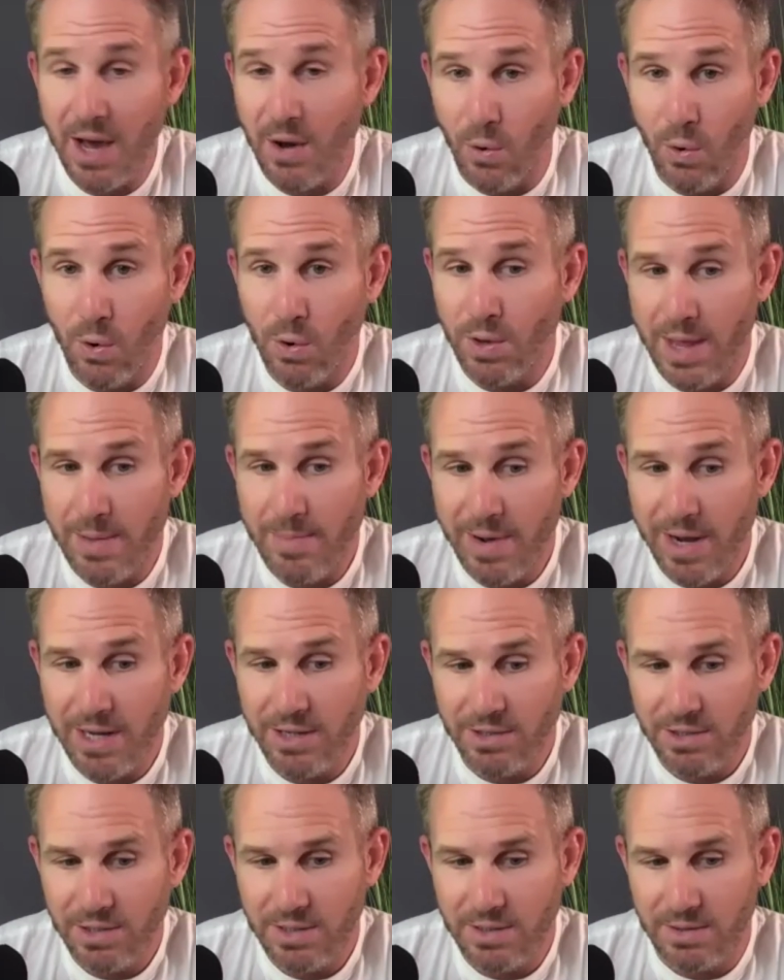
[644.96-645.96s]
or they
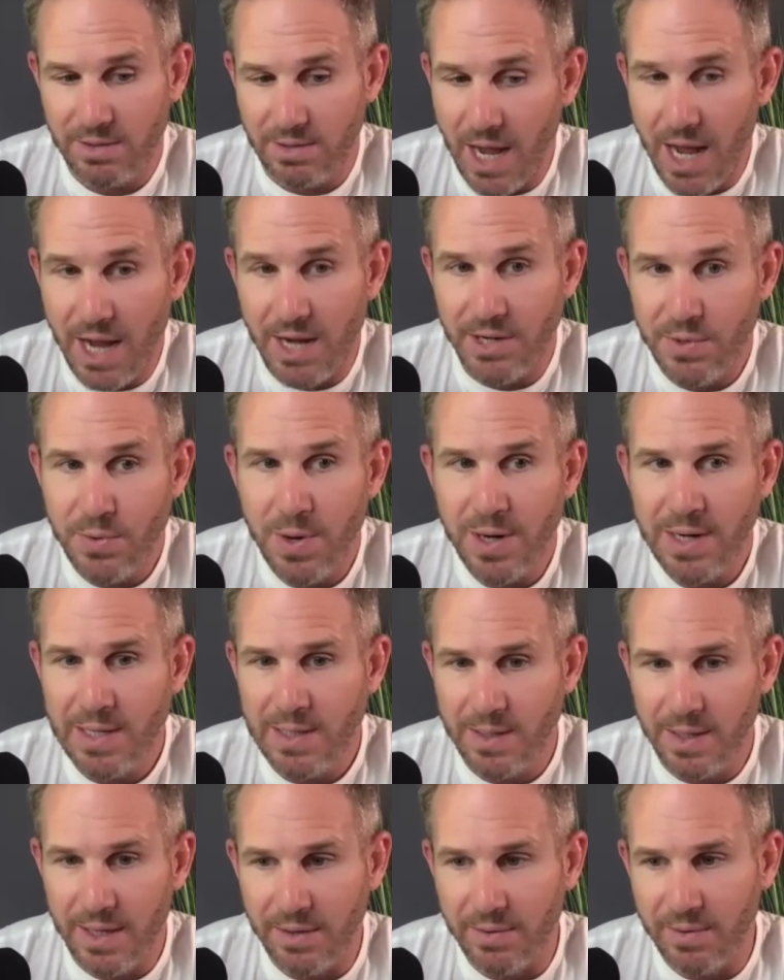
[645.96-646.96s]
might just not do
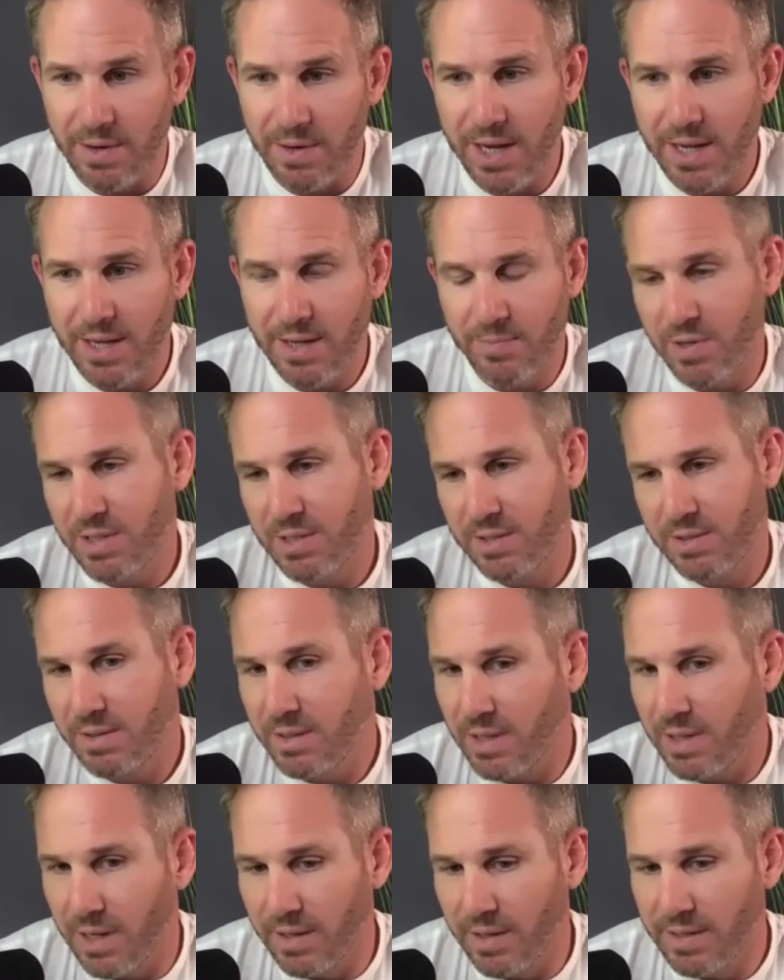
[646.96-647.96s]
anything, right? Which
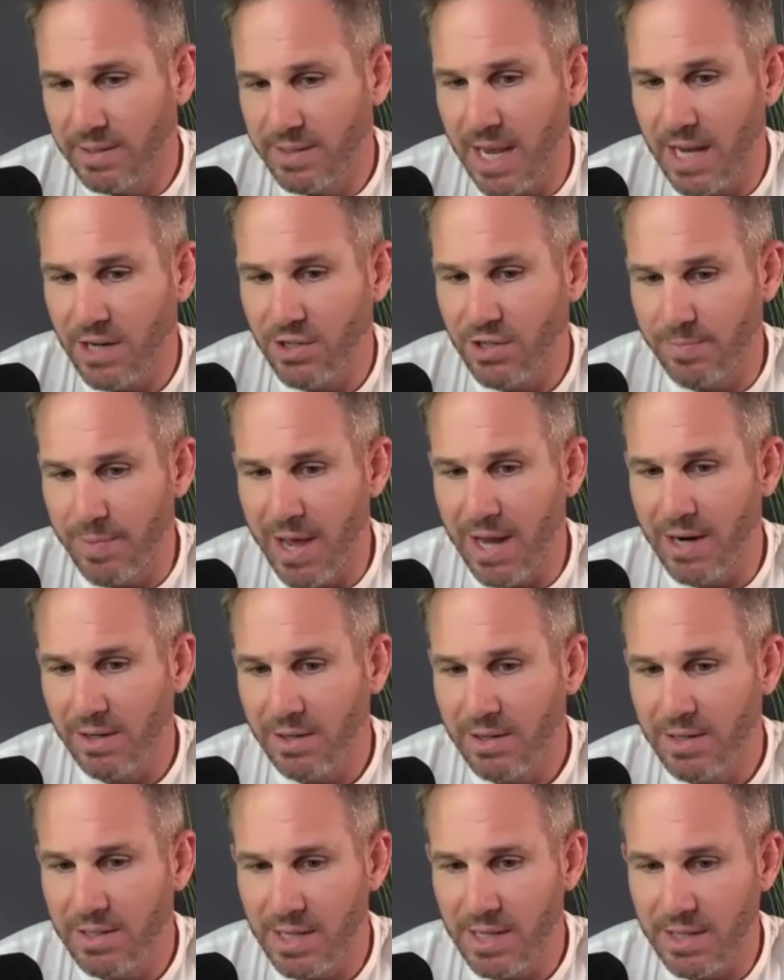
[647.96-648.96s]
you know, that's actually better
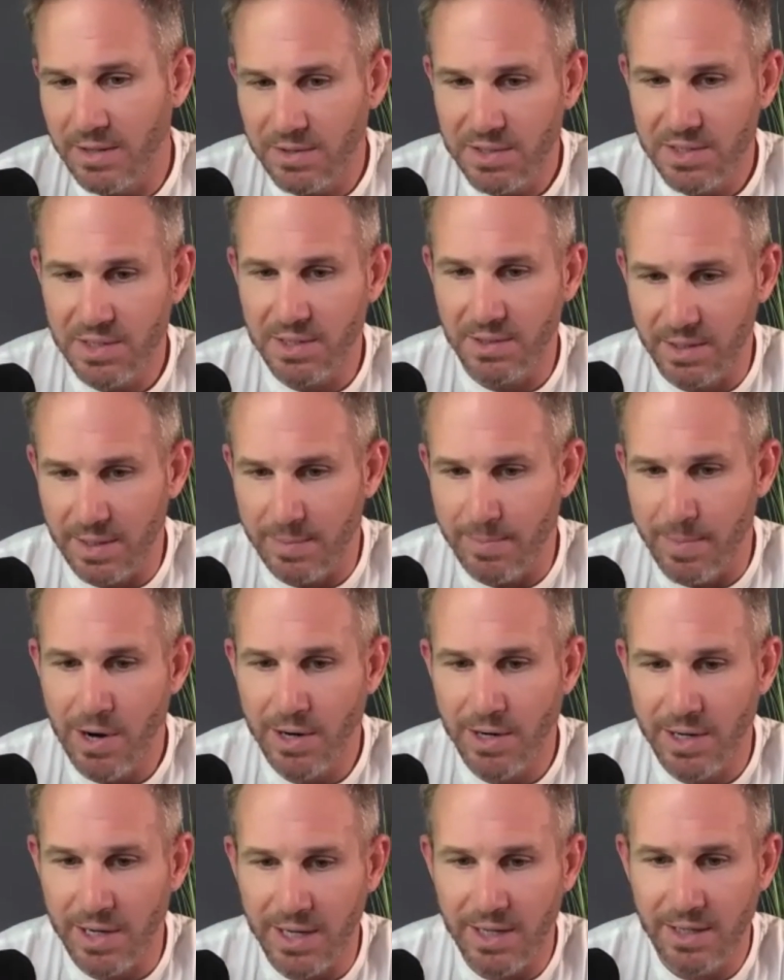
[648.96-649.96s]
because then they're still in the
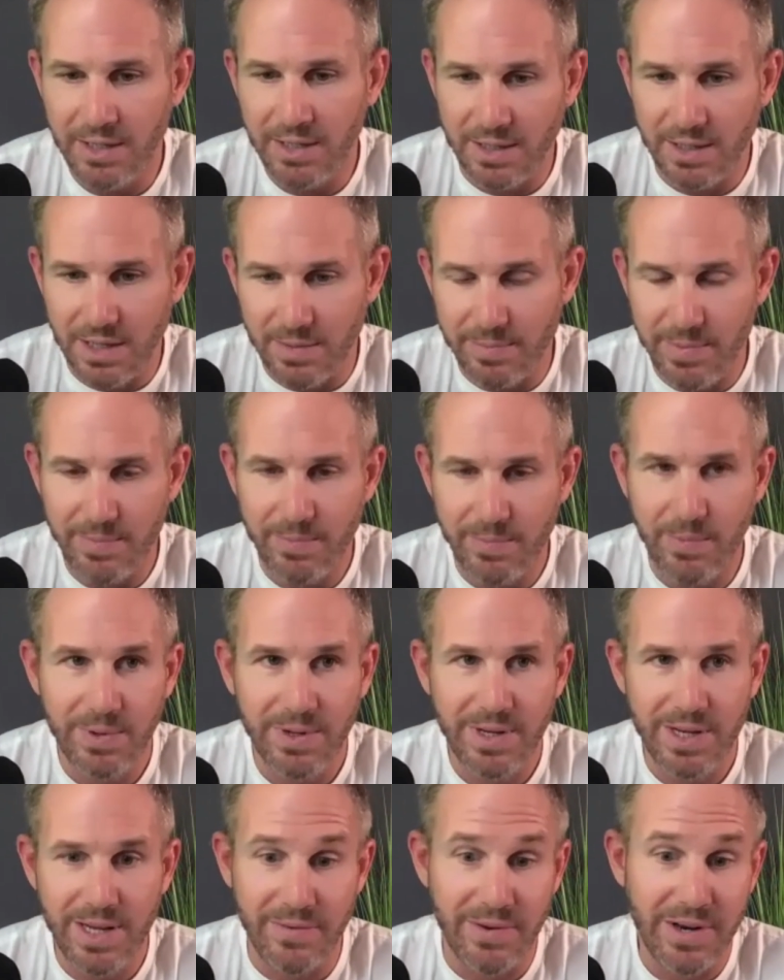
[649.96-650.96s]
market. You know,
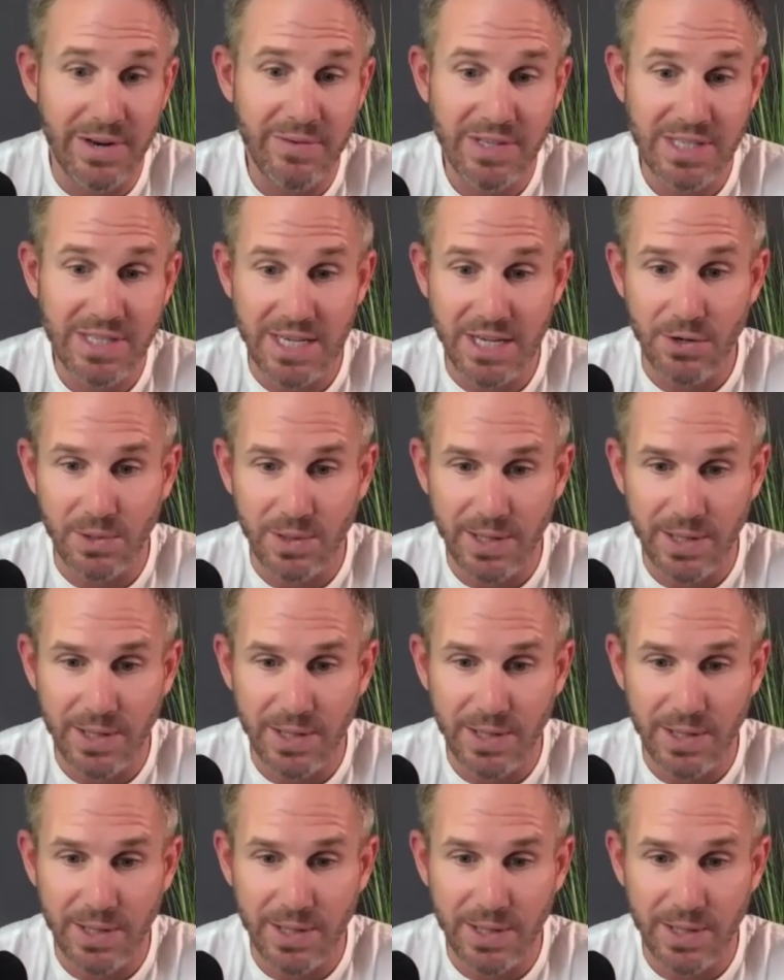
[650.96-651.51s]
even if it's a year